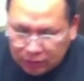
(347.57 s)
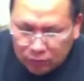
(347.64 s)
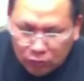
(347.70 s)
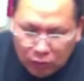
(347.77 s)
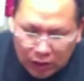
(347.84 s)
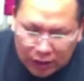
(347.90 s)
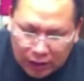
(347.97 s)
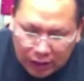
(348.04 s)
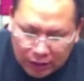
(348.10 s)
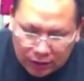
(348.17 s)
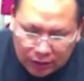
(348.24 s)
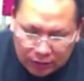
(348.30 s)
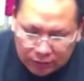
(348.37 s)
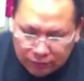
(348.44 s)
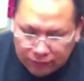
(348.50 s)

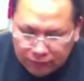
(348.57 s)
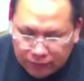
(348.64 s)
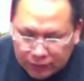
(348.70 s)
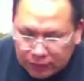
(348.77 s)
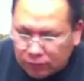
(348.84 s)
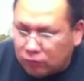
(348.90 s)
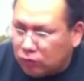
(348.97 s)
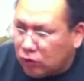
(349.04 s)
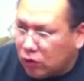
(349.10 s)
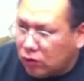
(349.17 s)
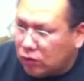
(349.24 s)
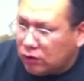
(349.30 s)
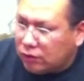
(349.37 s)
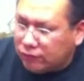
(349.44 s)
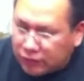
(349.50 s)
100-foot
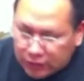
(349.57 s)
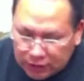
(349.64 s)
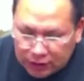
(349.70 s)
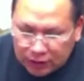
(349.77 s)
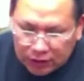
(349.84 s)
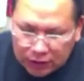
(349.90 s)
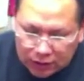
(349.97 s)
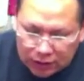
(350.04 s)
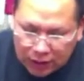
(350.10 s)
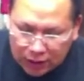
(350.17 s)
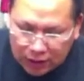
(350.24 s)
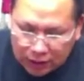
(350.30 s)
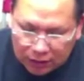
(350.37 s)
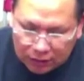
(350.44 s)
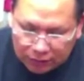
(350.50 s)
roll of
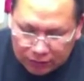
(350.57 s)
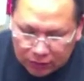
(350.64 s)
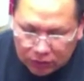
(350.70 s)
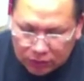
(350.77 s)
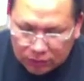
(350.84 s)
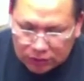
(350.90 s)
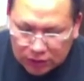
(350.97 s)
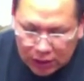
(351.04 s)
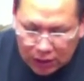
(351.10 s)
the hoops,